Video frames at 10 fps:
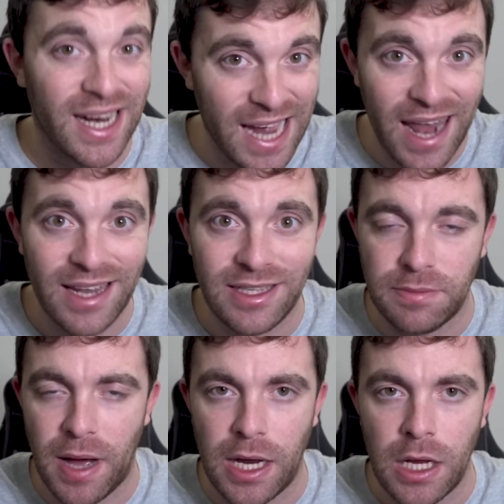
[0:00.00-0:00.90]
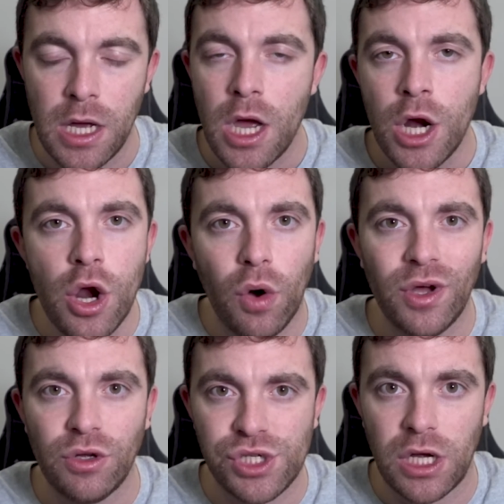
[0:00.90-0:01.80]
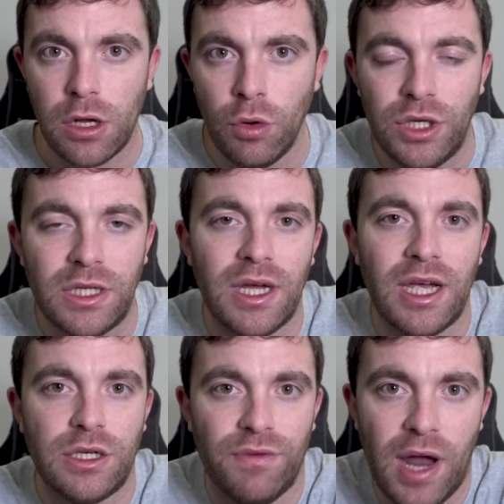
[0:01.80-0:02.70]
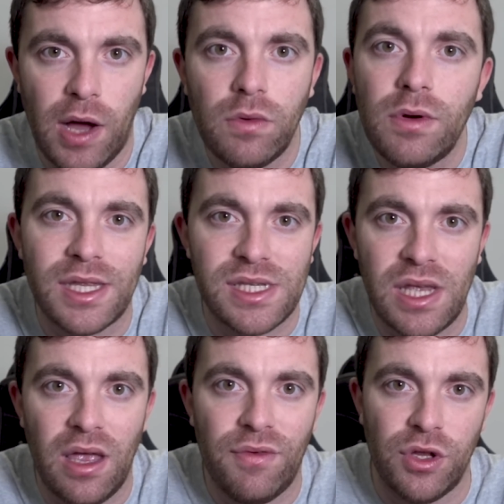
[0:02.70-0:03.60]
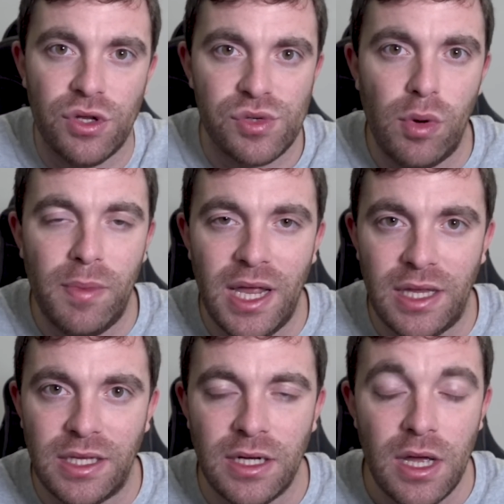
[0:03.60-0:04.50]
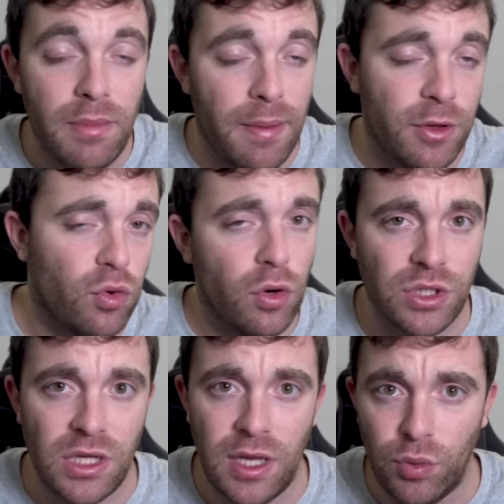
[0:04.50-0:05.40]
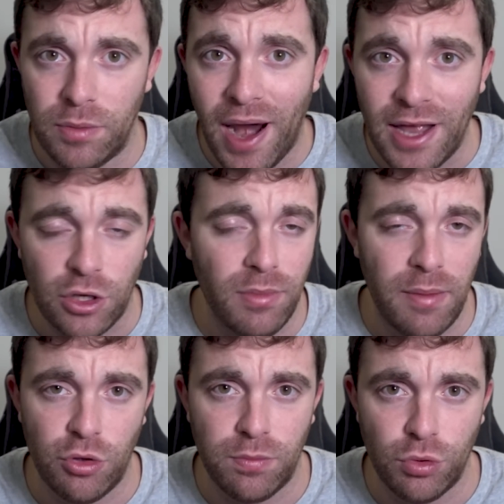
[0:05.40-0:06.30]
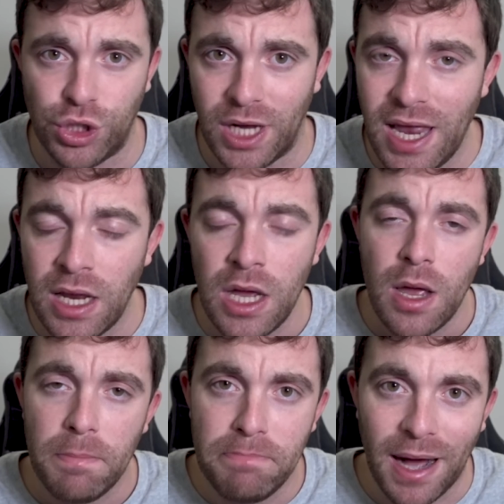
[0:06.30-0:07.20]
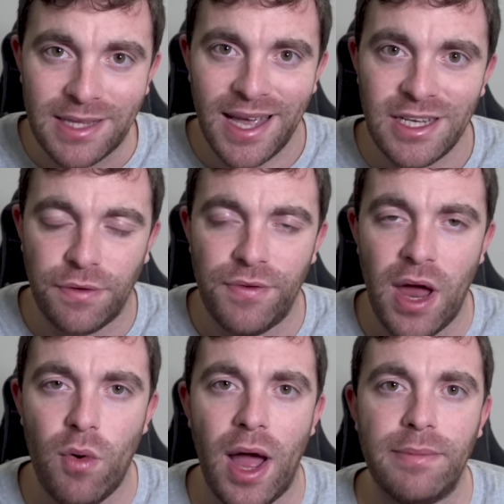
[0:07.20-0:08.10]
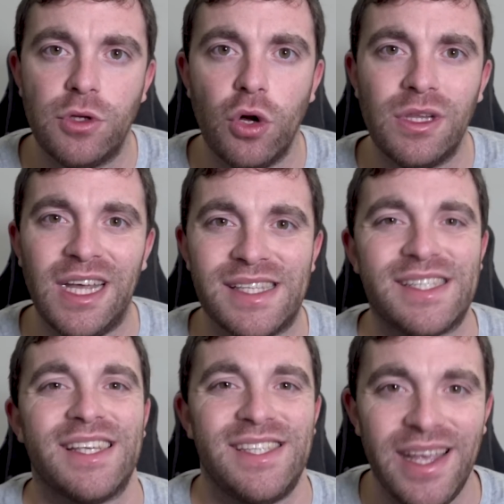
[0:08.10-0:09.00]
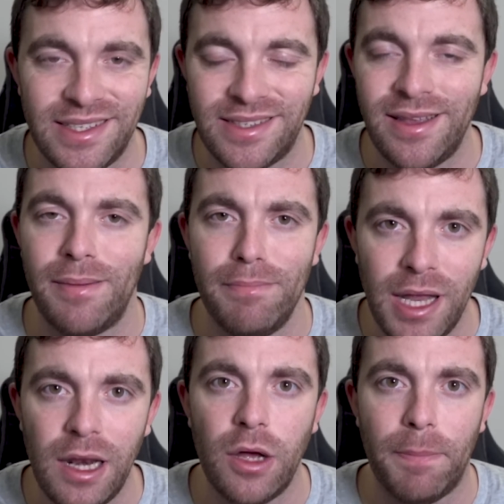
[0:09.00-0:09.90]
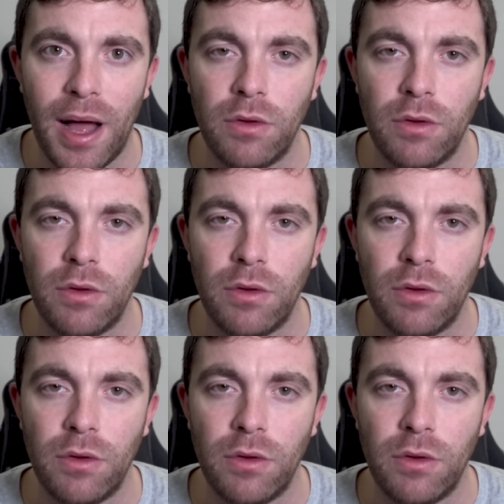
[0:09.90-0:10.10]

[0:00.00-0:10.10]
Guaranteed money. No add-ons included as of now. Let's see if add-ons will be needed, maybe to close the deal with Brighton, maybe to push again. But as of now, I'm told it's £60 million